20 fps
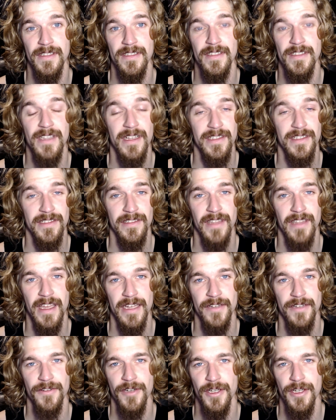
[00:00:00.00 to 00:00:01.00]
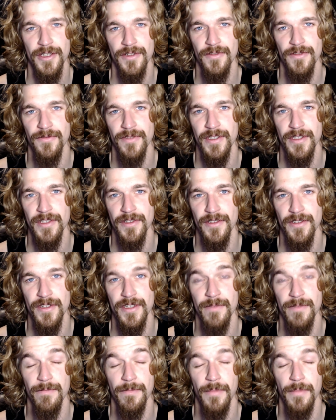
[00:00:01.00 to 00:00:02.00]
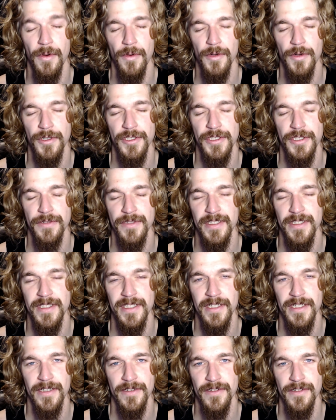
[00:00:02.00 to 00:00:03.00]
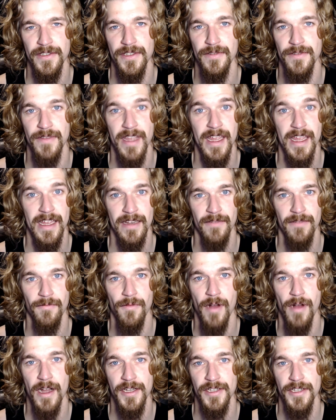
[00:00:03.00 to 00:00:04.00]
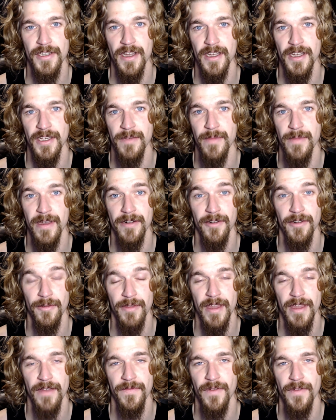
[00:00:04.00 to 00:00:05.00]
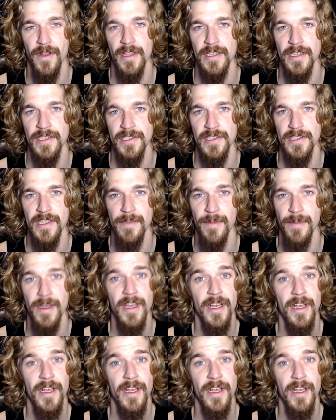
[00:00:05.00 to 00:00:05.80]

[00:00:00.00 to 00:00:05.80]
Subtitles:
doesn't like traditional research, it bores you to tears, you can't watch a documentary without falling asleep,